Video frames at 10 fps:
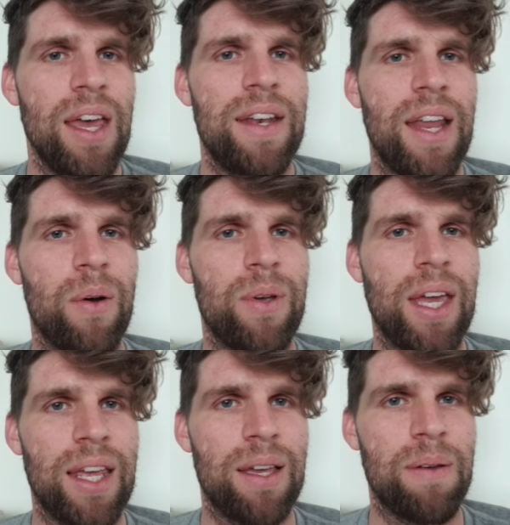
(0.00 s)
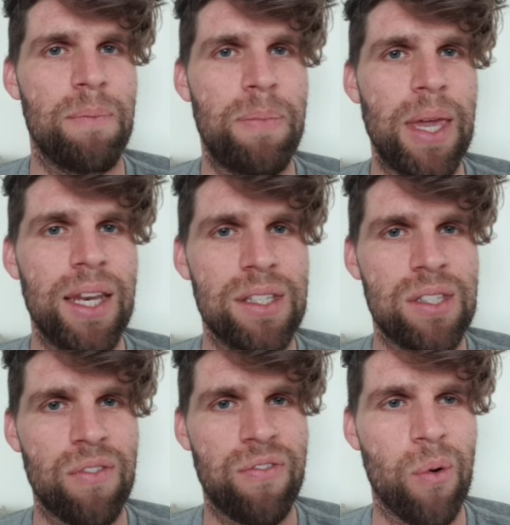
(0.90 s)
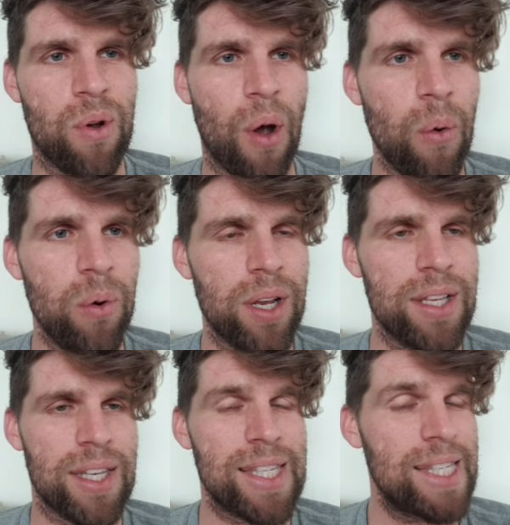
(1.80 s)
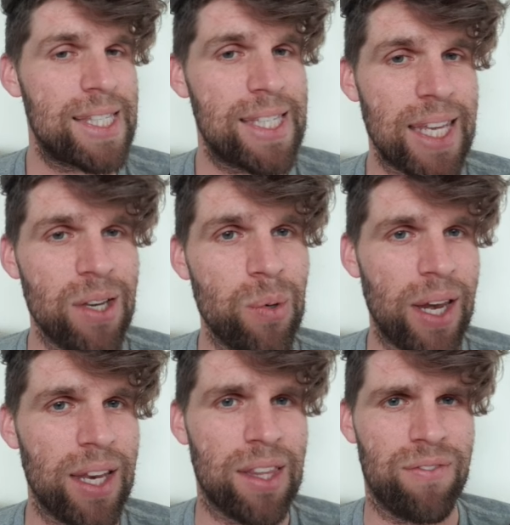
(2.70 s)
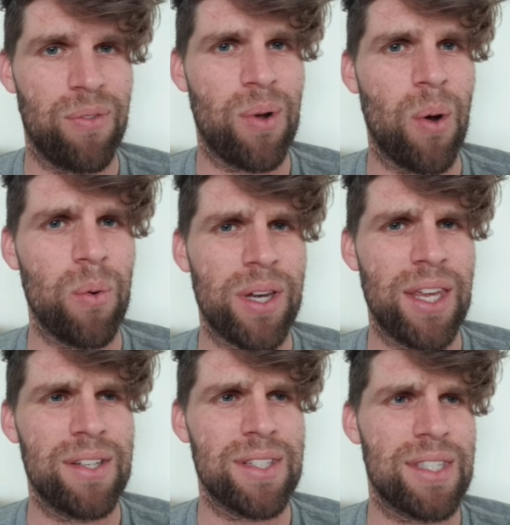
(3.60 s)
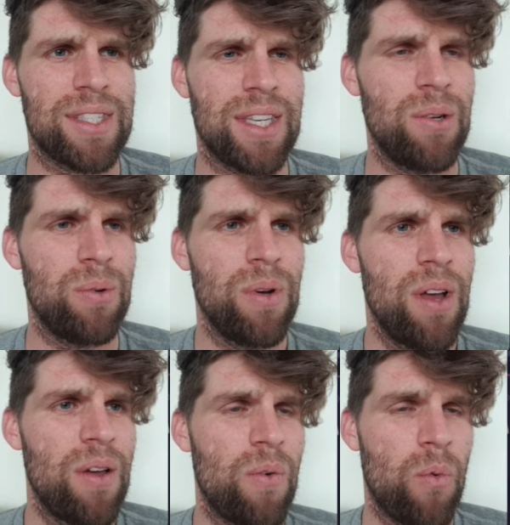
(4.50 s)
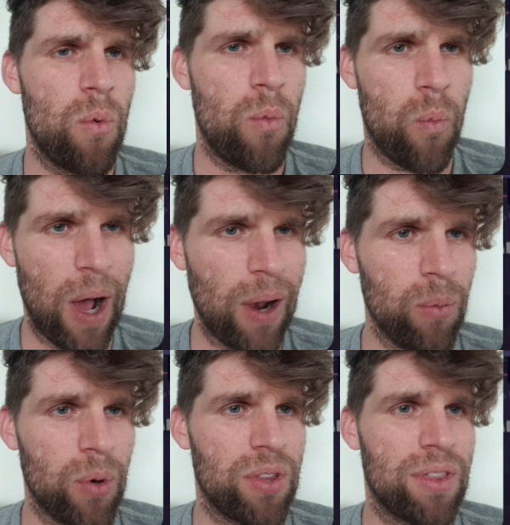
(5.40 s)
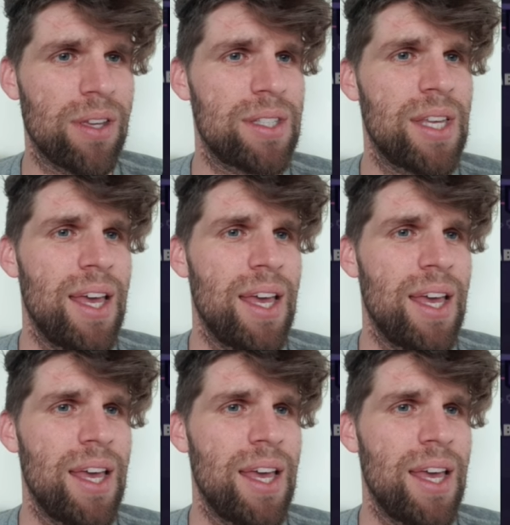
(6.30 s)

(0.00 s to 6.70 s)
Now, getting beaters for gold is a steal. Anything for gold in here is a steal. Well worth it.